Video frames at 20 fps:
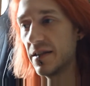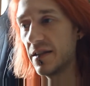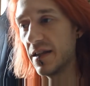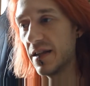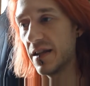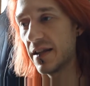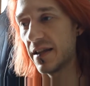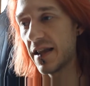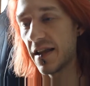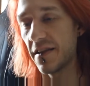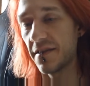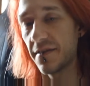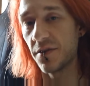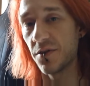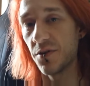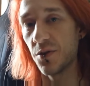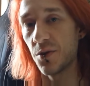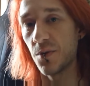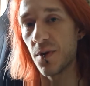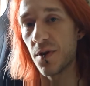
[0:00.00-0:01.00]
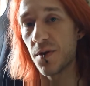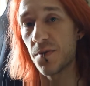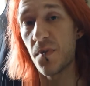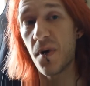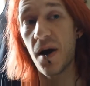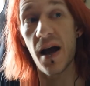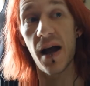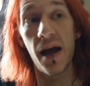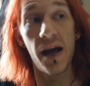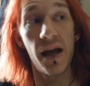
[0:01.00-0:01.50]
that's to do with
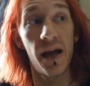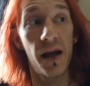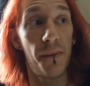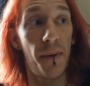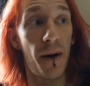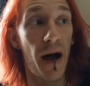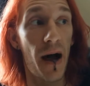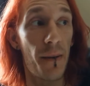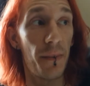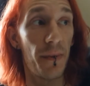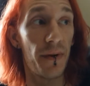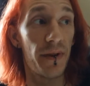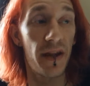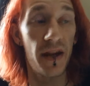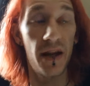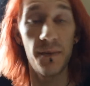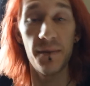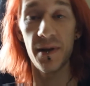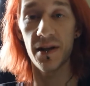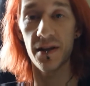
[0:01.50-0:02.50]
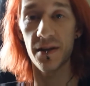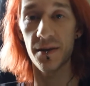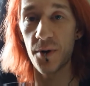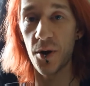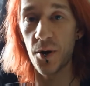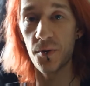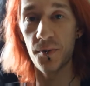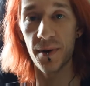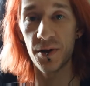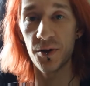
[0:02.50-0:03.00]
my apartment that I'm in at the
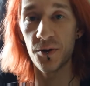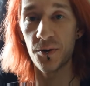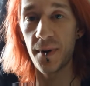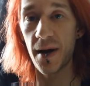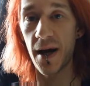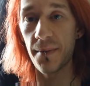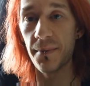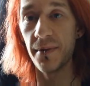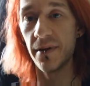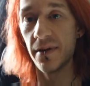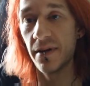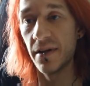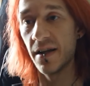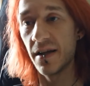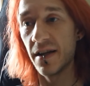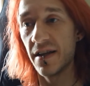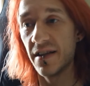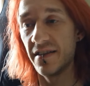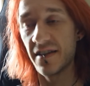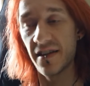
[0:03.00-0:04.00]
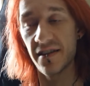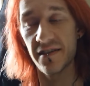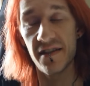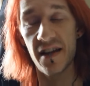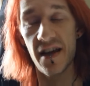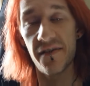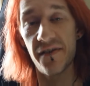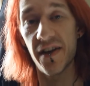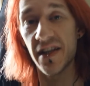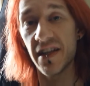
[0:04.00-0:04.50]
moment. My new apartment doesn't
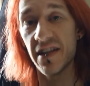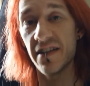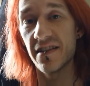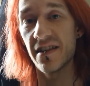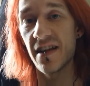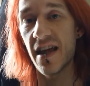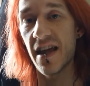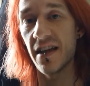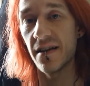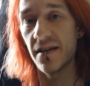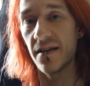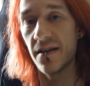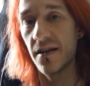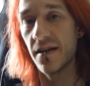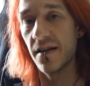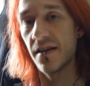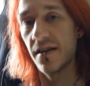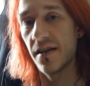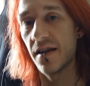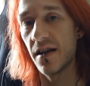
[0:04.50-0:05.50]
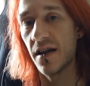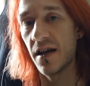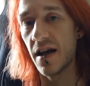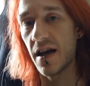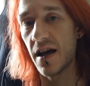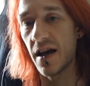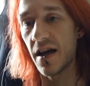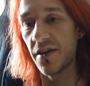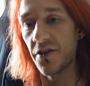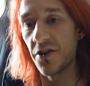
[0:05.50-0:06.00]
have any internet.
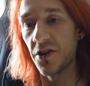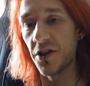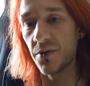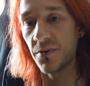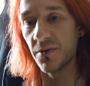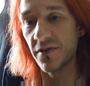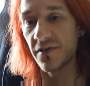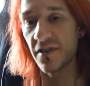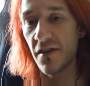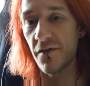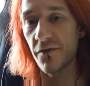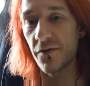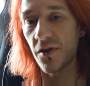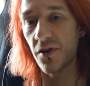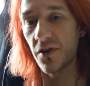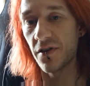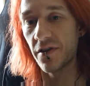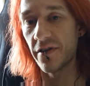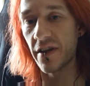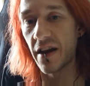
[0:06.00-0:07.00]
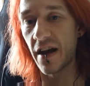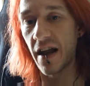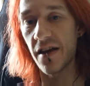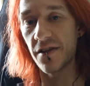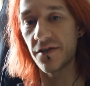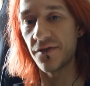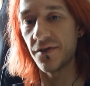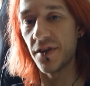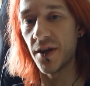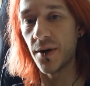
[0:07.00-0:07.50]
The only reason I've gotten the
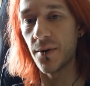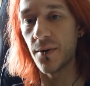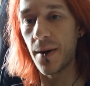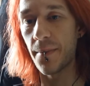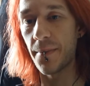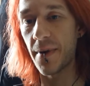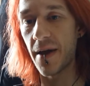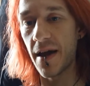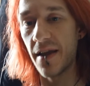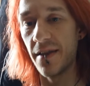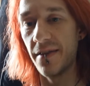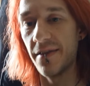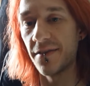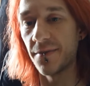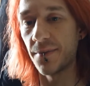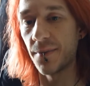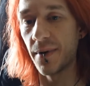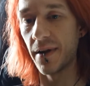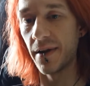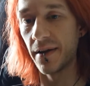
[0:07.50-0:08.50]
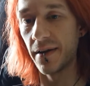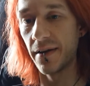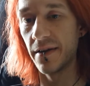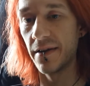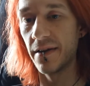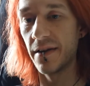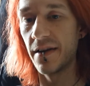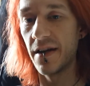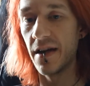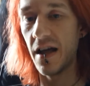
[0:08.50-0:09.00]
last video up and this one
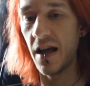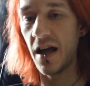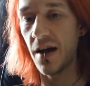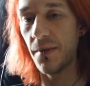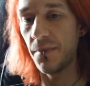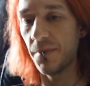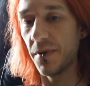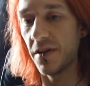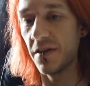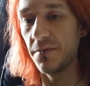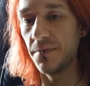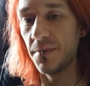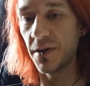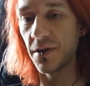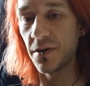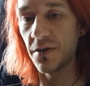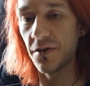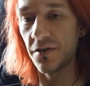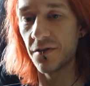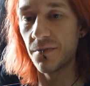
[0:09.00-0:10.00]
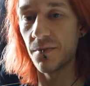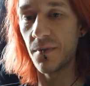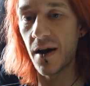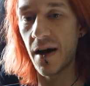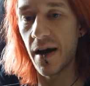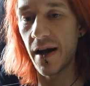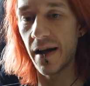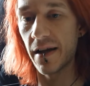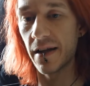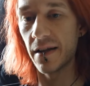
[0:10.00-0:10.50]
up is because
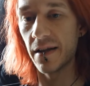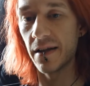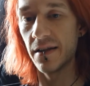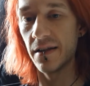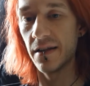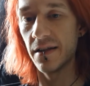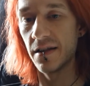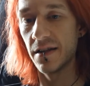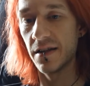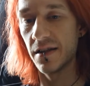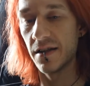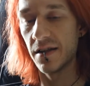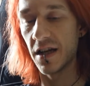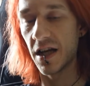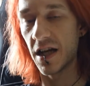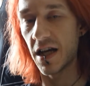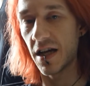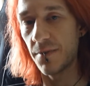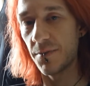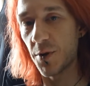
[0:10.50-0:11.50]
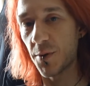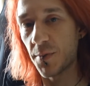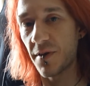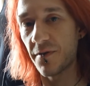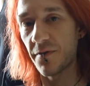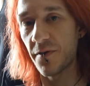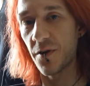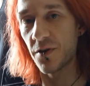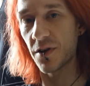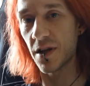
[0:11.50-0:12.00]
my mobile
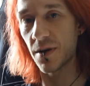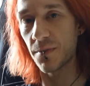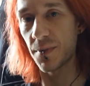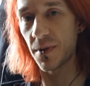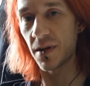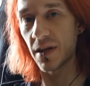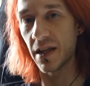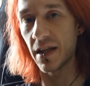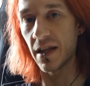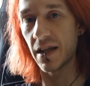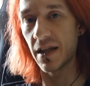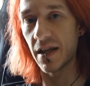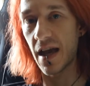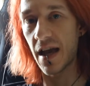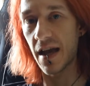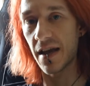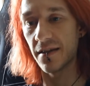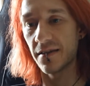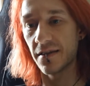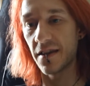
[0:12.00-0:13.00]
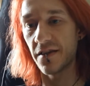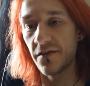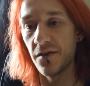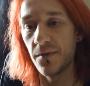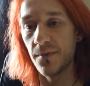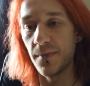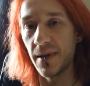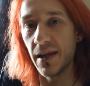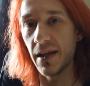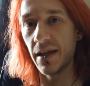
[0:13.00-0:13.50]
phone company has given
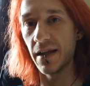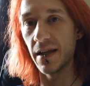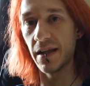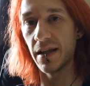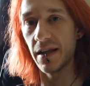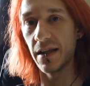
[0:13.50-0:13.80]
me